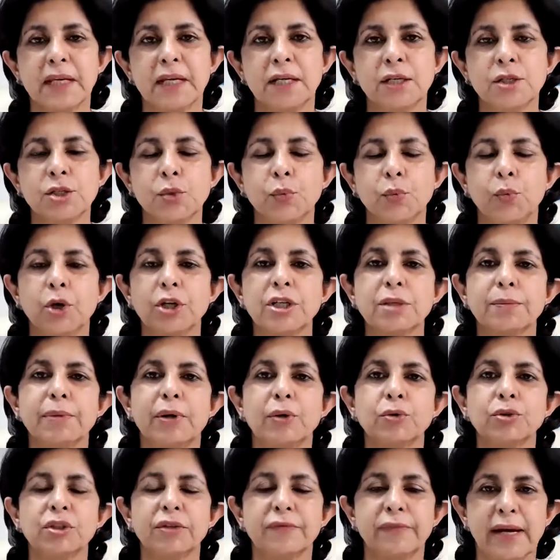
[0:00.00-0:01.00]
So what
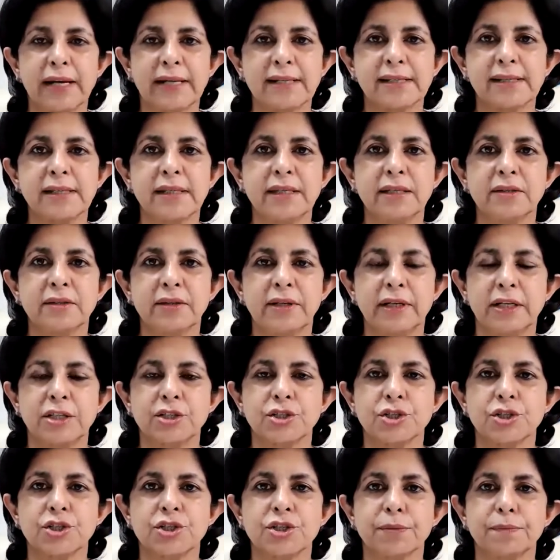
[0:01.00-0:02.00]
about the vaccine
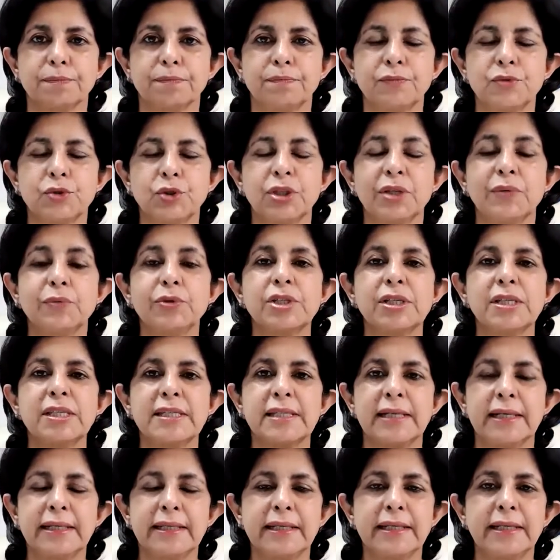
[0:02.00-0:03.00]
relationship? So there was a
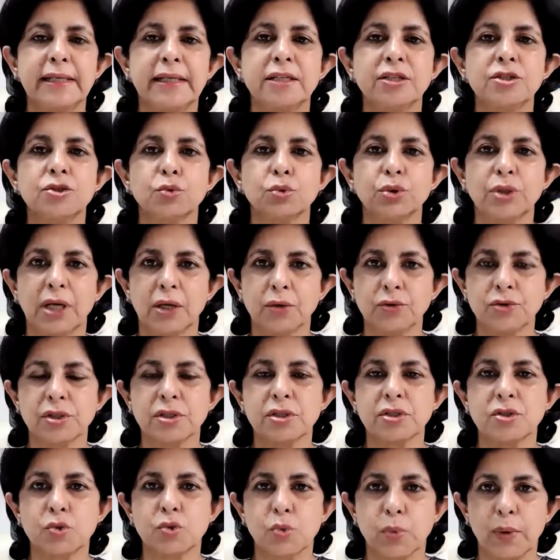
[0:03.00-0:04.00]
study in
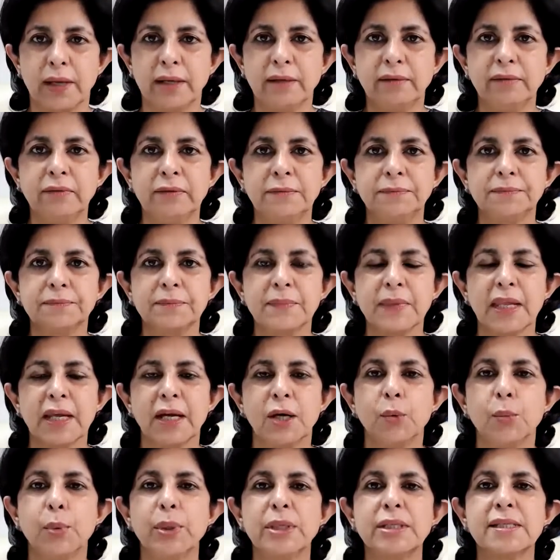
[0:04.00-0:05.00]
2012
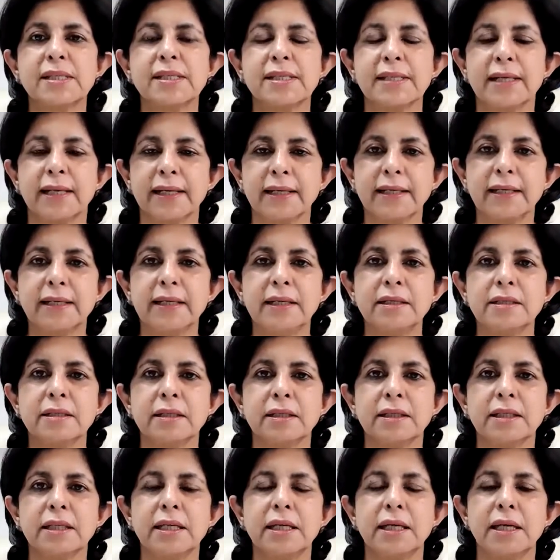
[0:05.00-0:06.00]
which studied
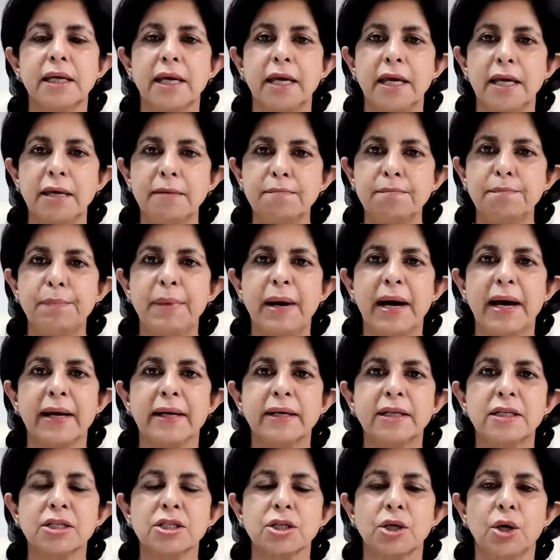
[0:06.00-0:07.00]
the
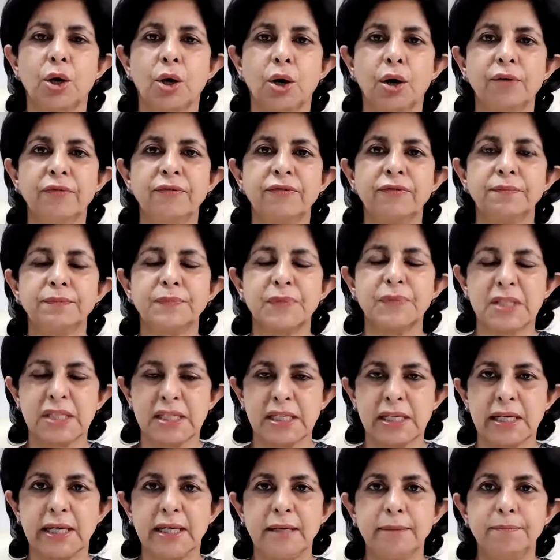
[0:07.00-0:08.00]
impact of
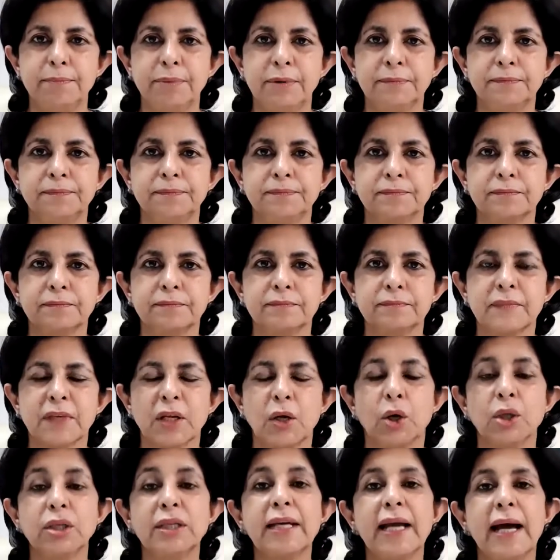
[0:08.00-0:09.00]
sleep
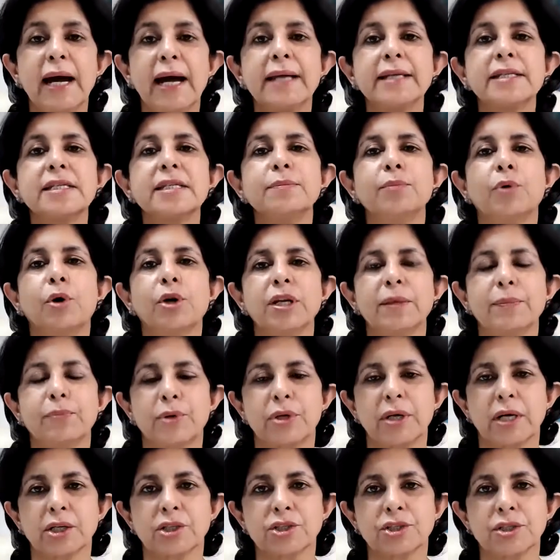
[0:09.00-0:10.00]
on the antibody
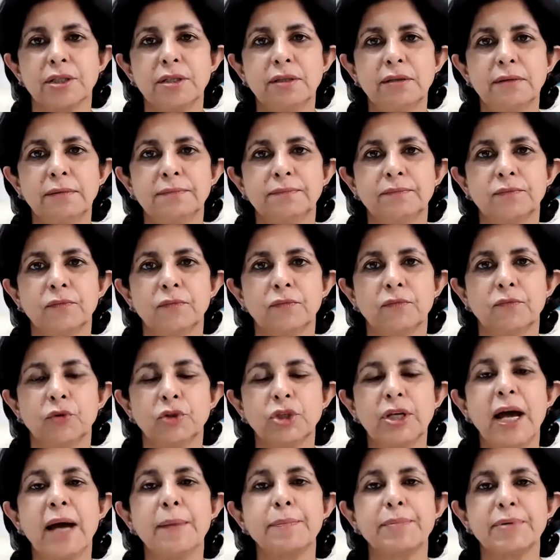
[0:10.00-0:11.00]
production for the
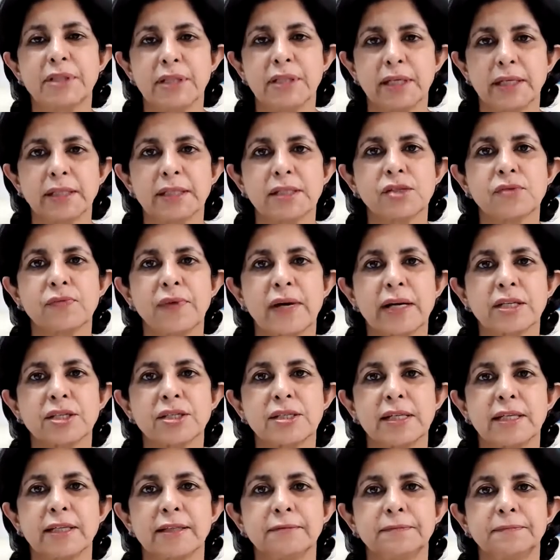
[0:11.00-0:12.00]
hepatitis
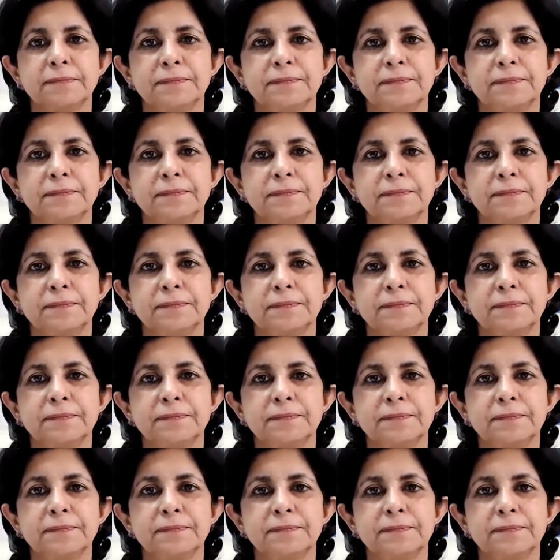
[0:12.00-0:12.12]
vaccine.